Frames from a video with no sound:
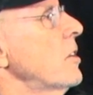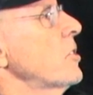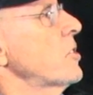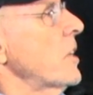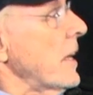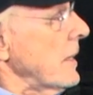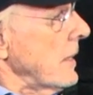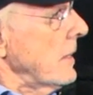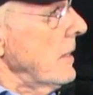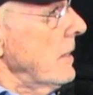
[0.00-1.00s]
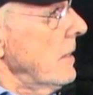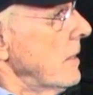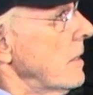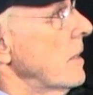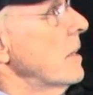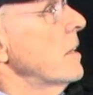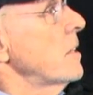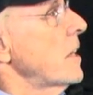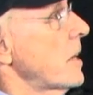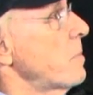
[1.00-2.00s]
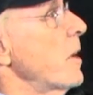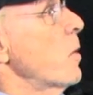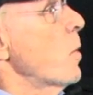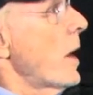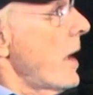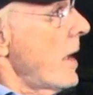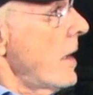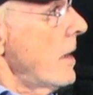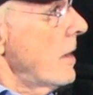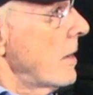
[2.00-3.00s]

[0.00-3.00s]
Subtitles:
Sailing, take me away.